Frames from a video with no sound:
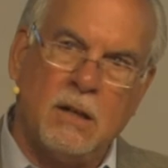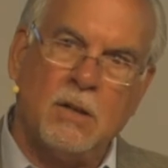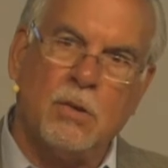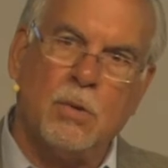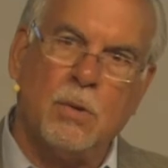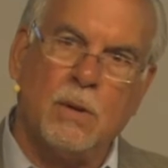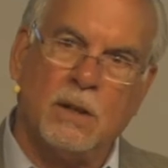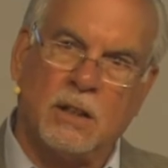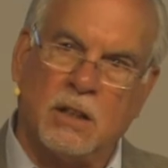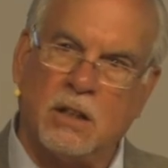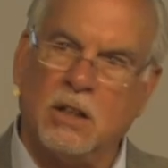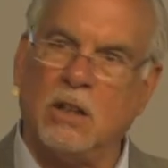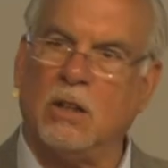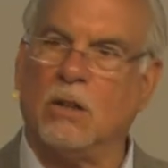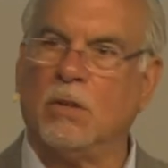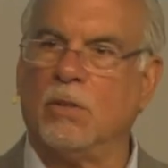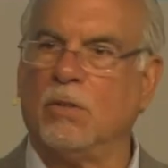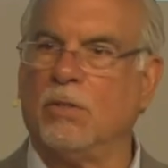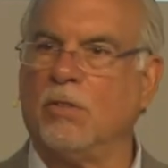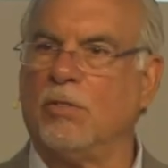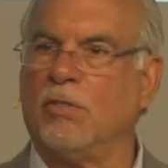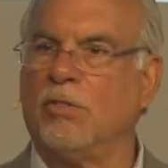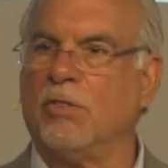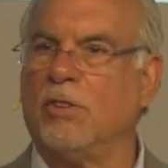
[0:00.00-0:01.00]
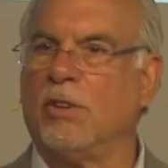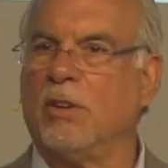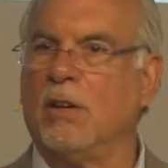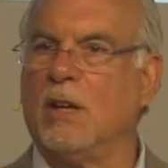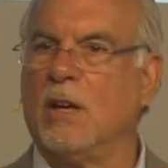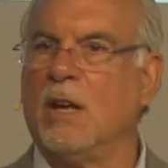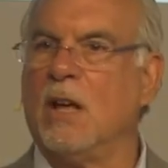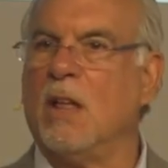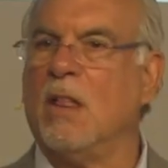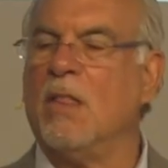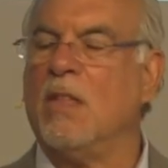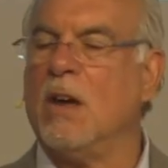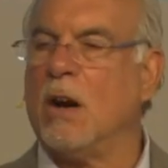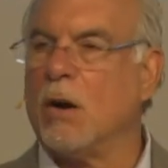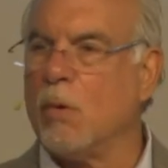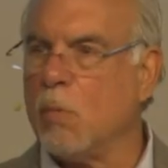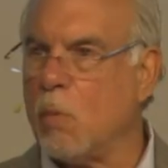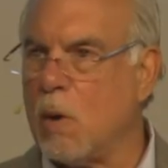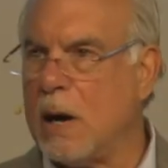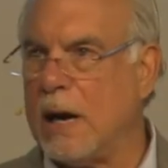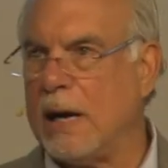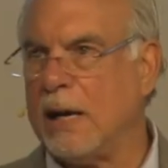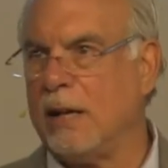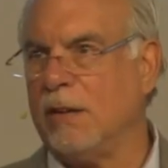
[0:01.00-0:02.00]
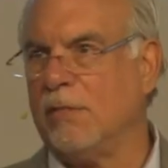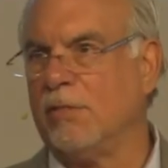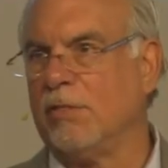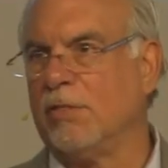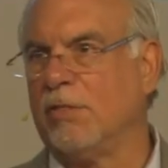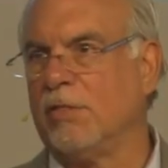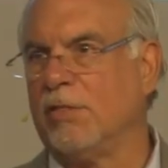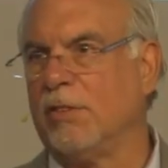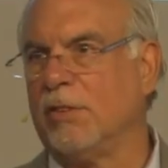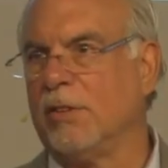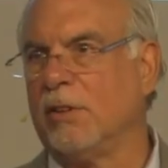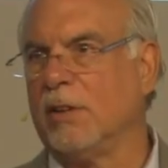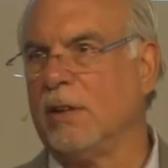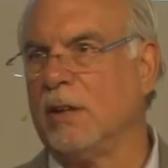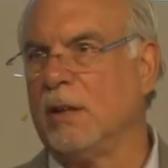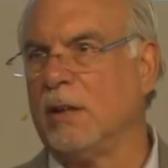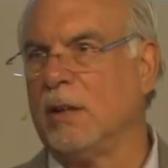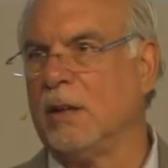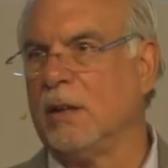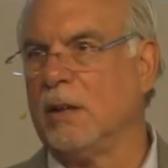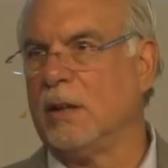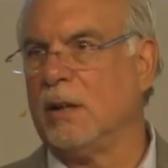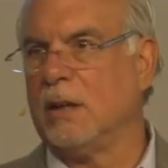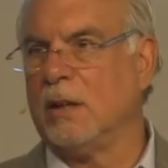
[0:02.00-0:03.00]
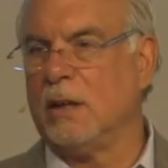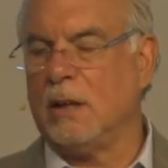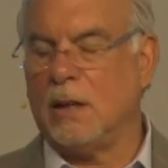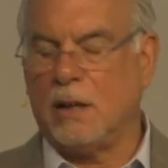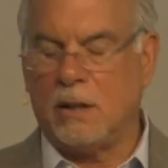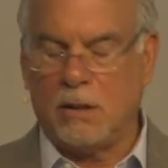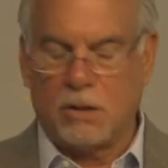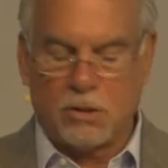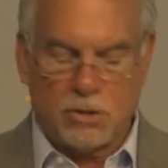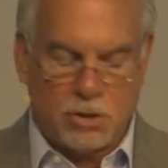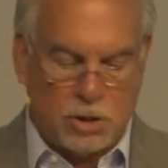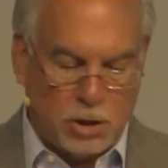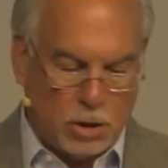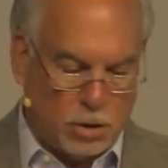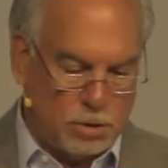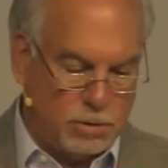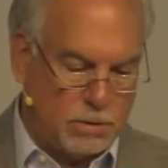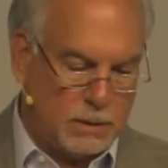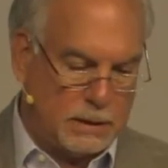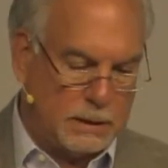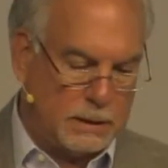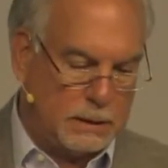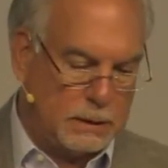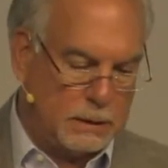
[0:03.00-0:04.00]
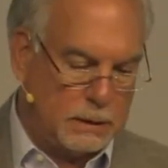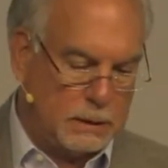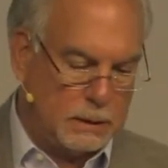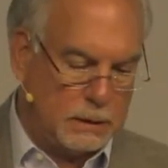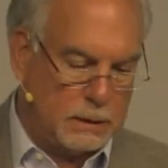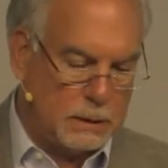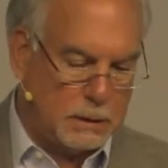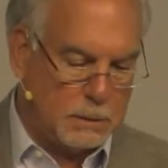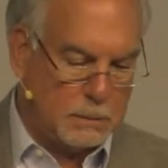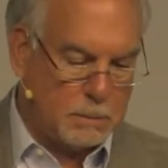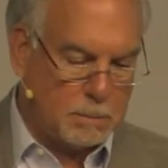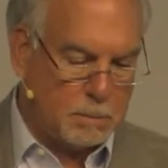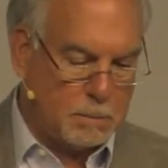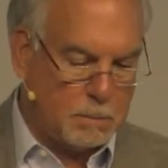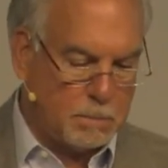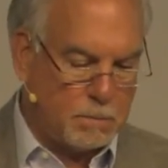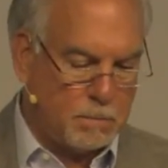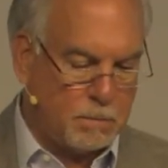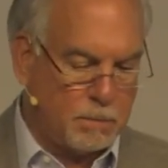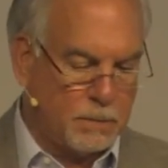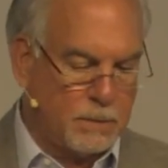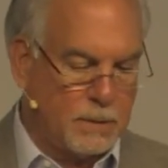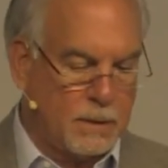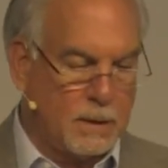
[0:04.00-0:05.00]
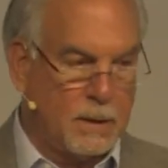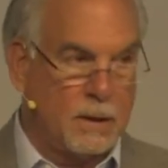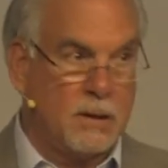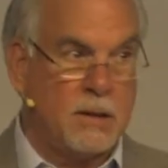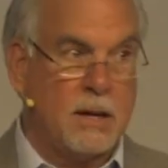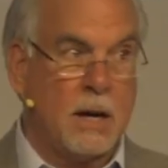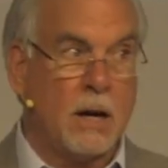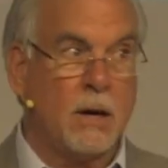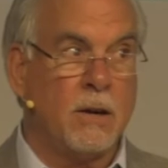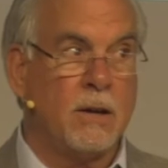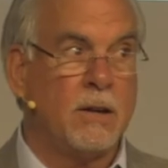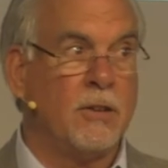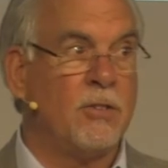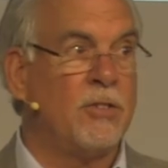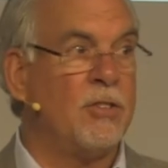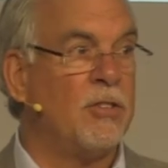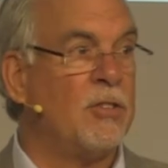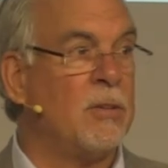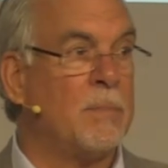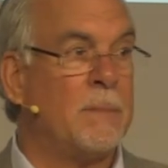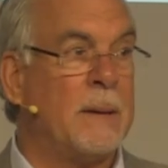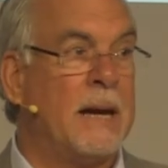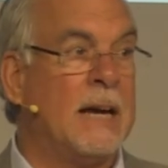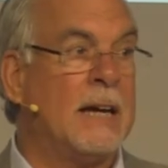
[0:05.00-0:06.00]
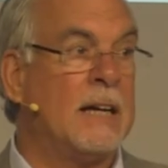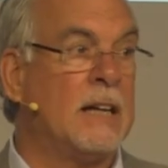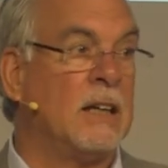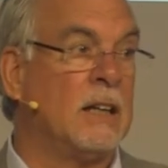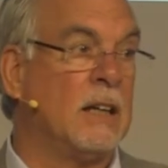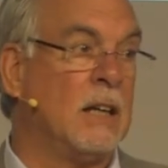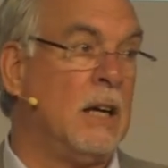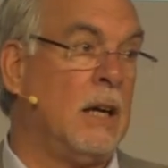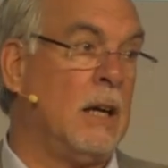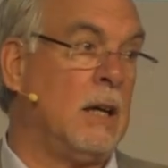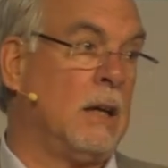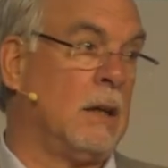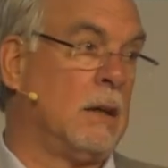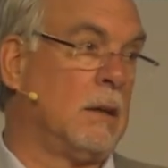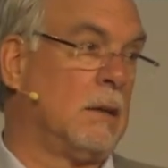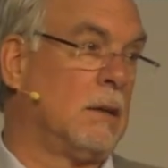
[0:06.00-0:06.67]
who accused their wives and their children. Darius is a pagan king.